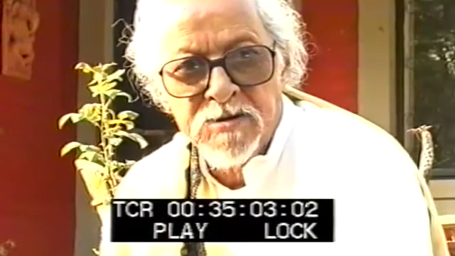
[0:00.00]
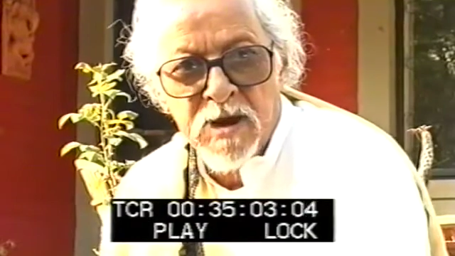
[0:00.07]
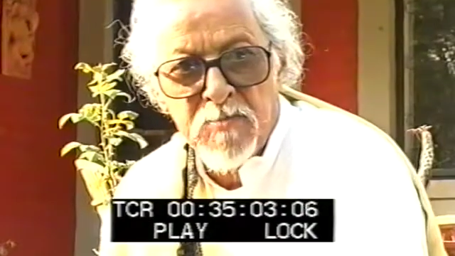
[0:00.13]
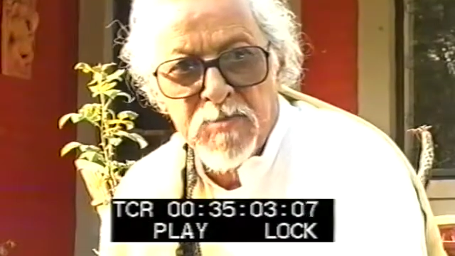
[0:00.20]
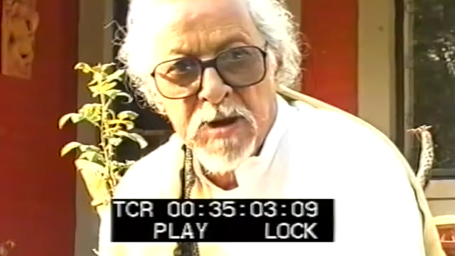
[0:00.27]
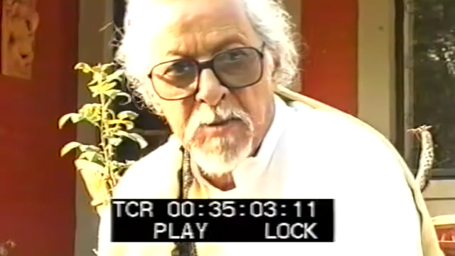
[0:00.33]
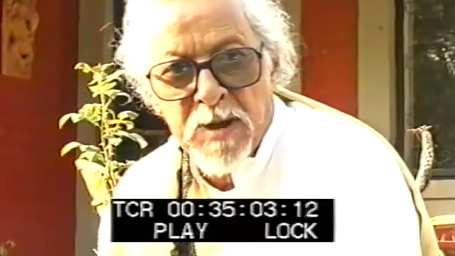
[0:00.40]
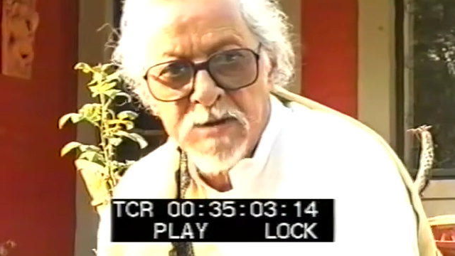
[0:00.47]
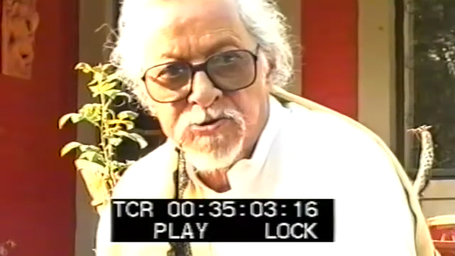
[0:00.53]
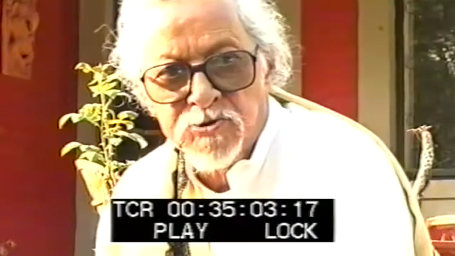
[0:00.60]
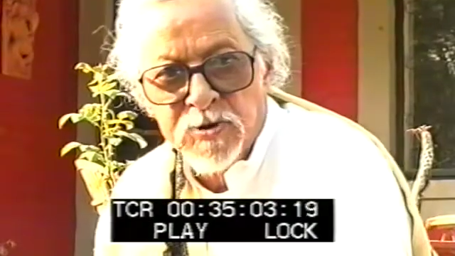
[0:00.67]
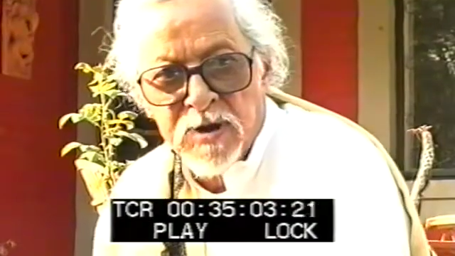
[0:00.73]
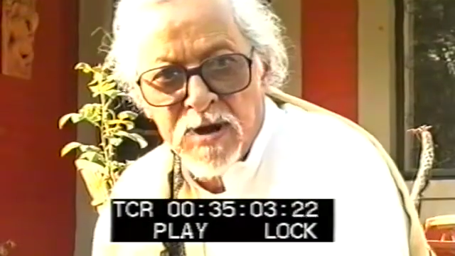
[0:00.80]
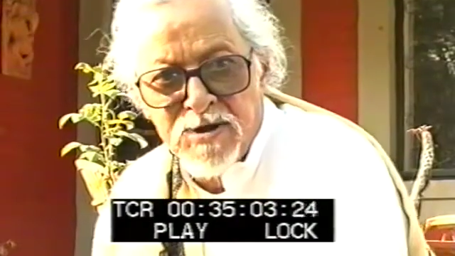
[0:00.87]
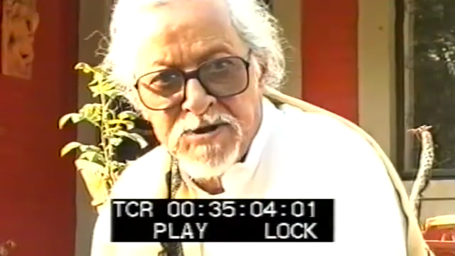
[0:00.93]
at the same time
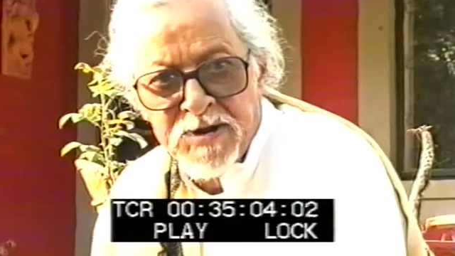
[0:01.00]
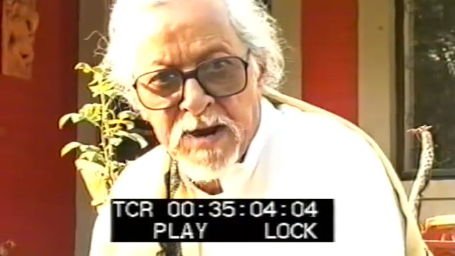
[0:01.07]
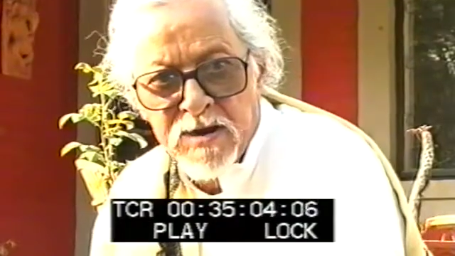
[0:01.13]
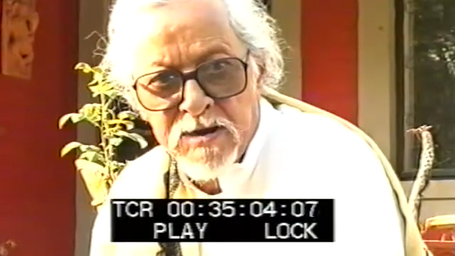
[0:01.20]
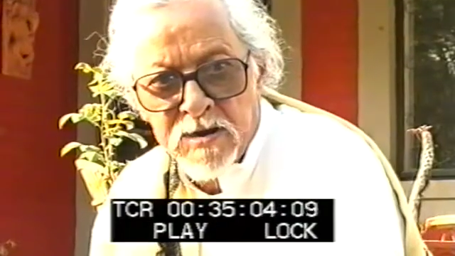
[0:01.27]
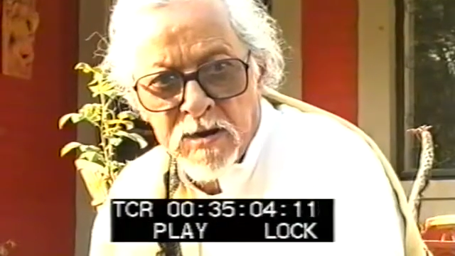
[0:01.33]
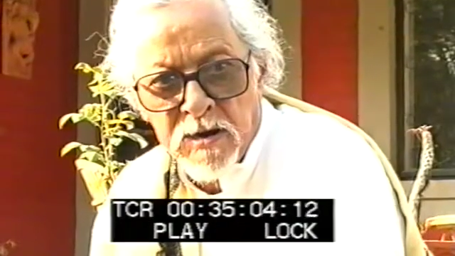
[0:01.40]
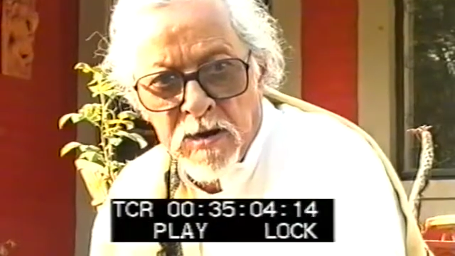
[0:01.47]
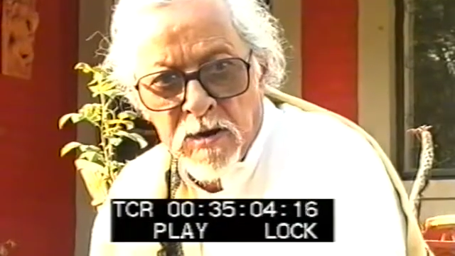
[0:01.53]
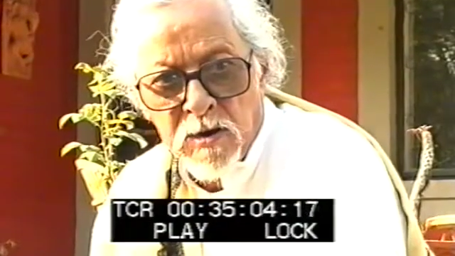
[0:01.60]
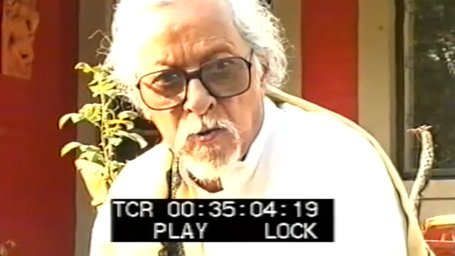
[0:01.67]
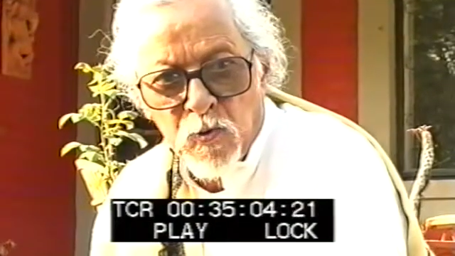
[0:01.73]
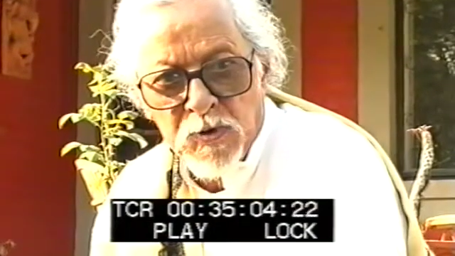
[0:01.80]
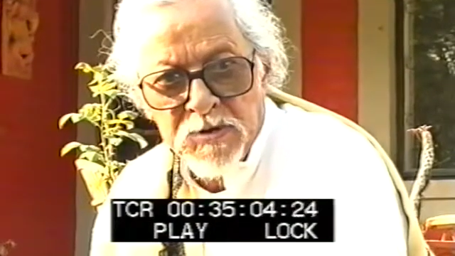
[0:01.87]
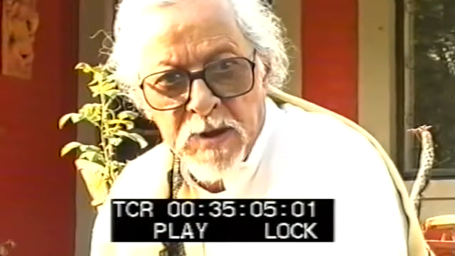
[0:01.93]
has to contend
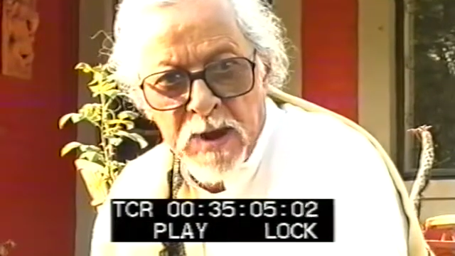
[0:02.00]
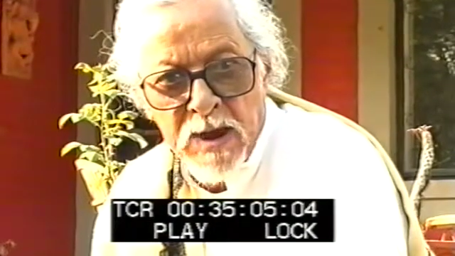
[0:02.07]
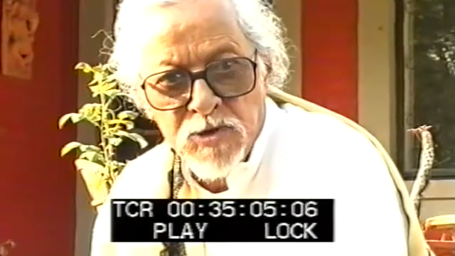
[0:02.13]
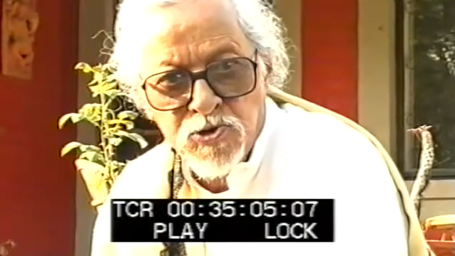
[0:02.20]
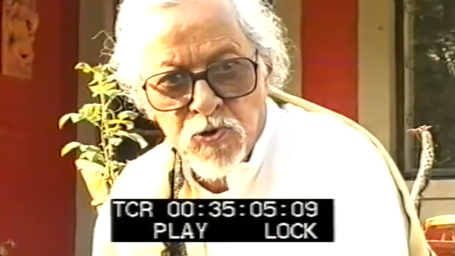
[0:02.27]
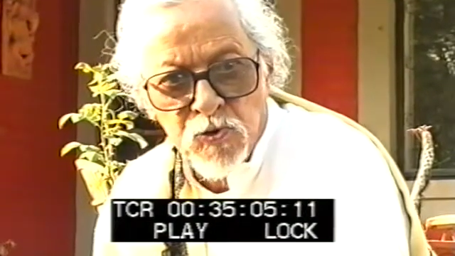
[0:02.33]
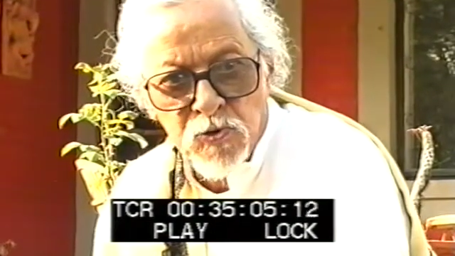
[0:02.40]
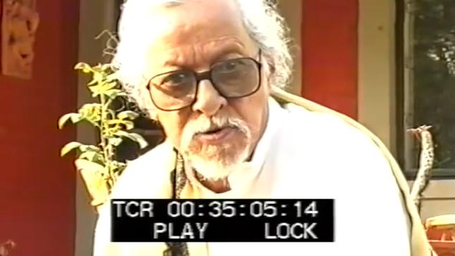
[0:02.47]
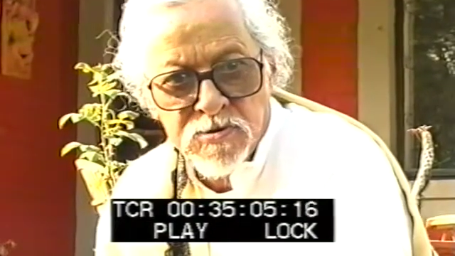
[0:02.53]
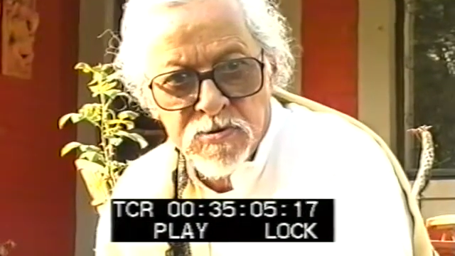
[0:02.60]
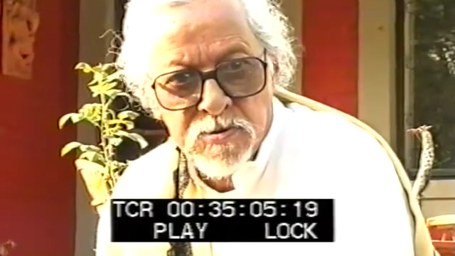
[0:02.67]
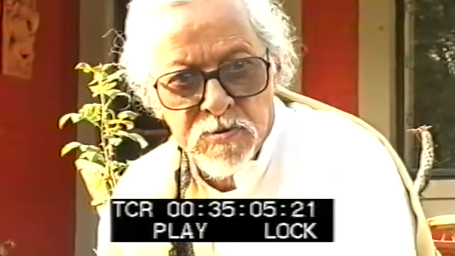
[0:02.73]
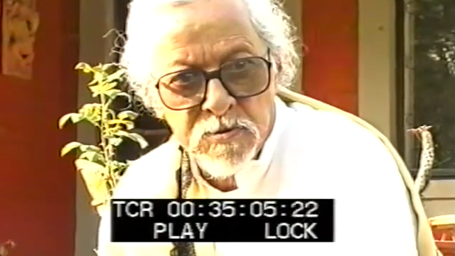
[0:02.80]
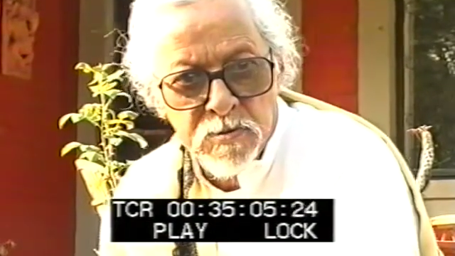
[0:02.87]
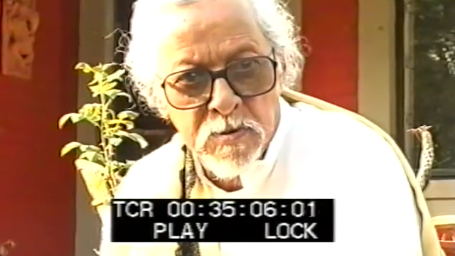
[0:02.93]
with age-old